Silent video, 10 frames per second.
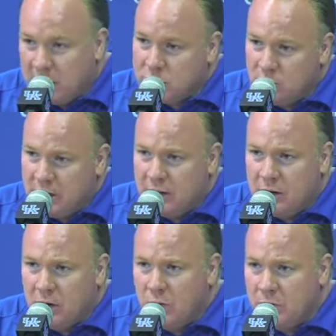I was ready to
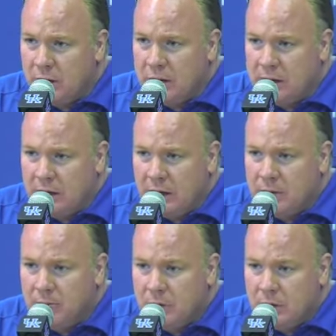go, and
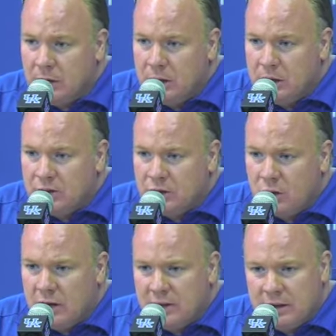And
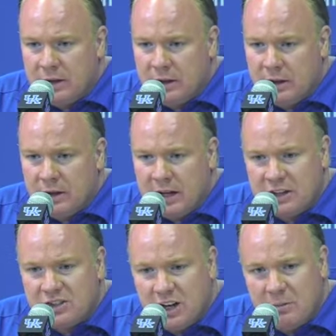so I think that
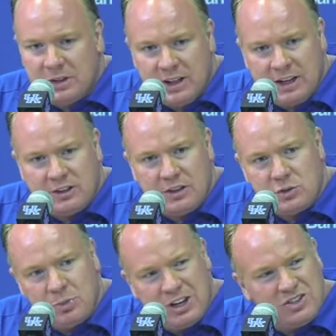excitement, that
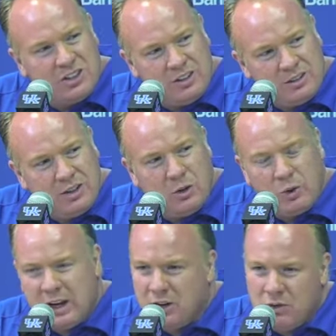anticipation, you know,
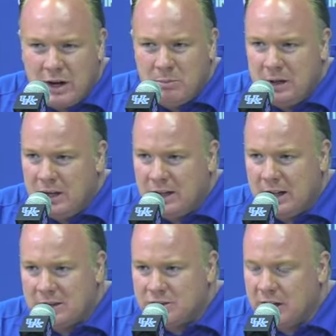we had a great meeting
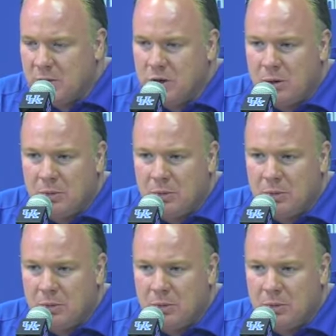last night with our